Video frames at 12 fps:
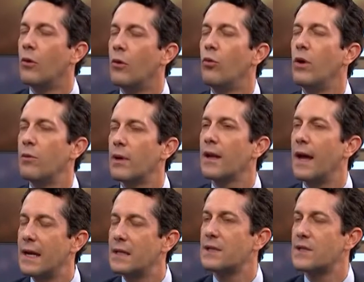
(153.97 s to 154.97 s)
We would
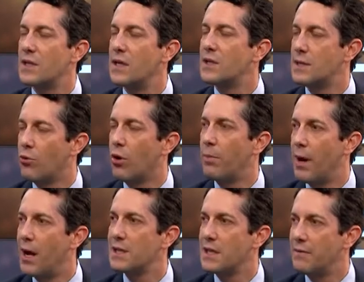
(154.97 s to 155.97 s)
like to see some more
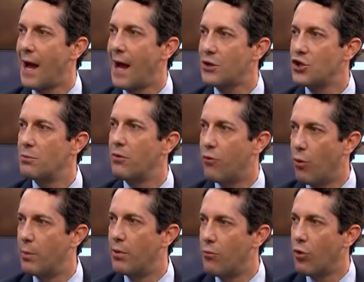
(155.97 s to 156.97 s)
positive action before we
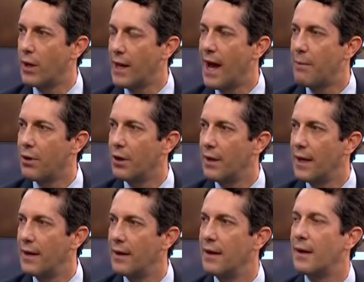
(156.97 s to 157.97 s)
put more capital
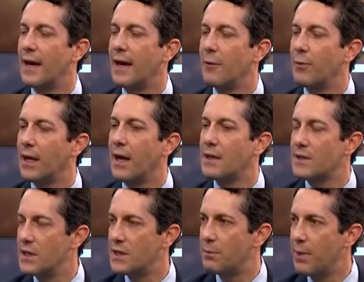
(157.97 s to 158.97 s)
in. Again, we'd like to
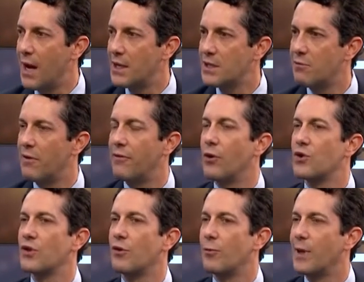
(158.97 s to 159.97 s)
see some positive
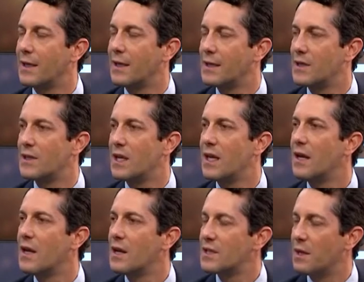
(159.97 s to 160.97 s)
reversal, and we'd like to see
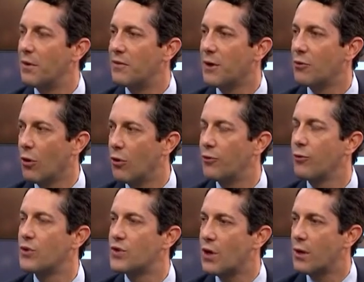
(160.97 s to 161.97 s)
some of the growth
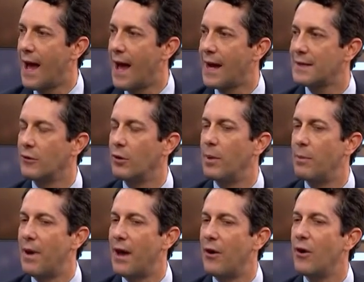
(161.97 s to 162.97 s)
groups start to act a little bit
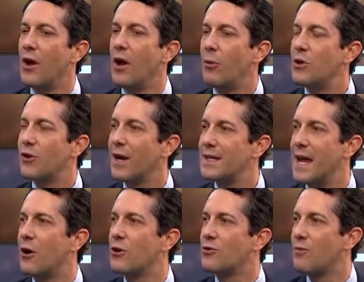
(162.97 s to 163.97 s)
better. We try to take
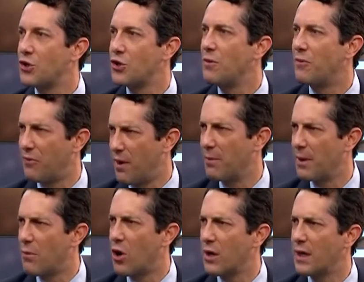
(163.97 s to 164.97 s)
our direction from the
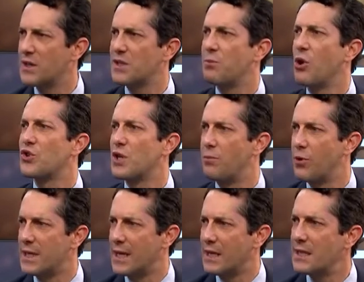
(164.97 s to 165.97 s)
market as opposed to
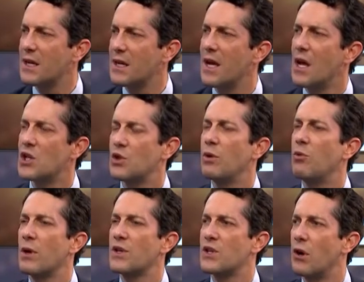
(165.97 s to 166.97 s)
predict it, so we
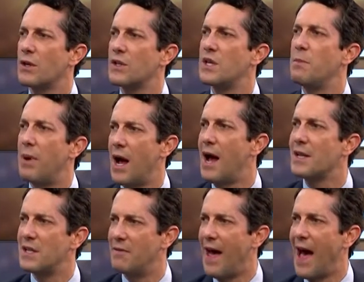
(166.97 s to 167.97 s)
want to start to see
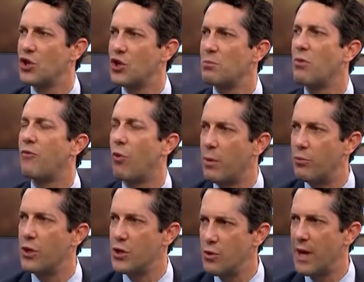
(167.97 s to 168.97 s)
positive action before we
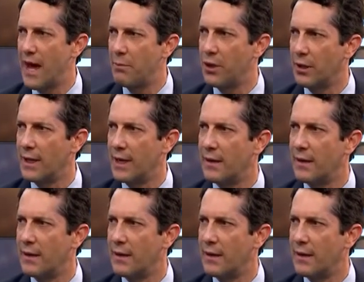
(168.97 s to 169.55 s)
put new capital in.